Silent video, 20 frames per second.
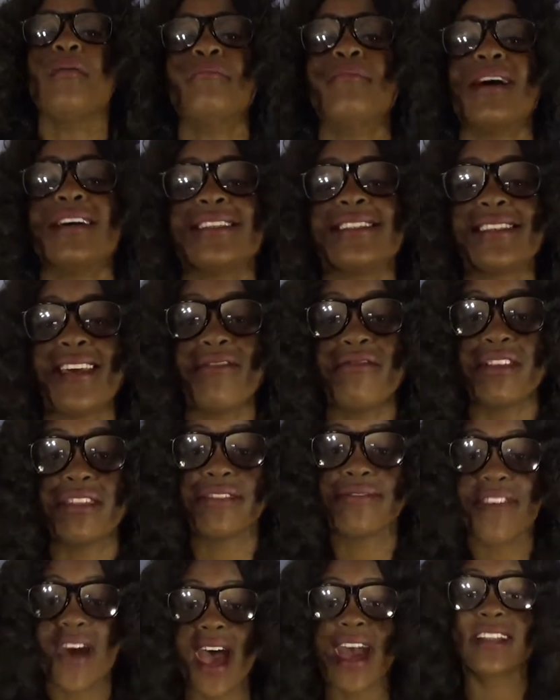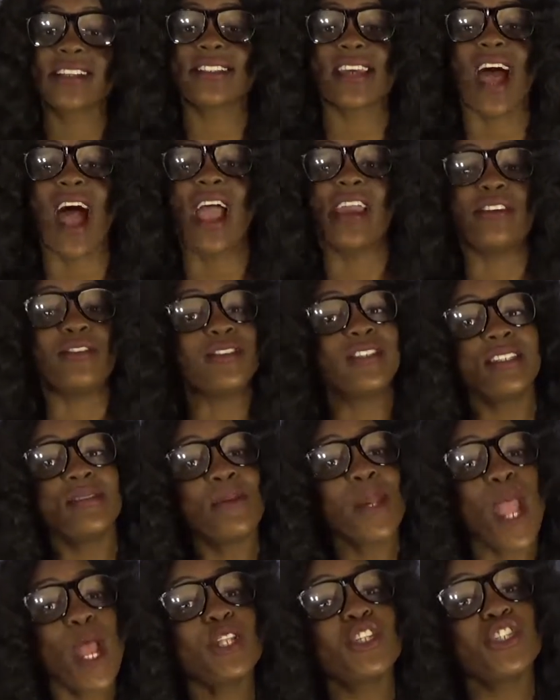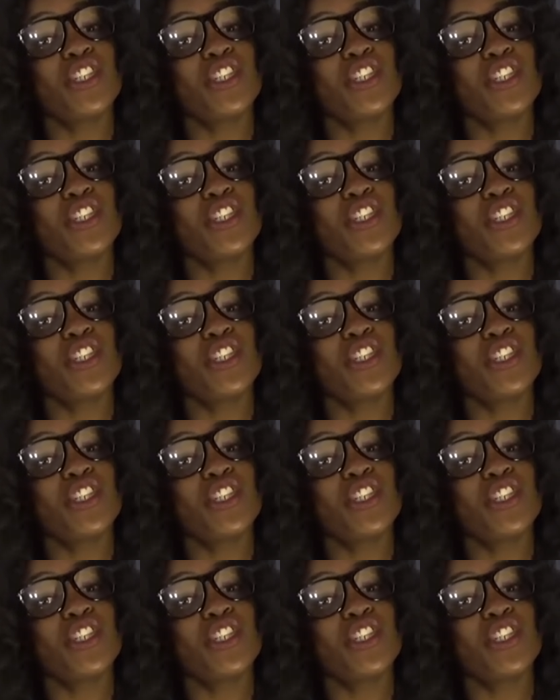My seventh fact, I used to be a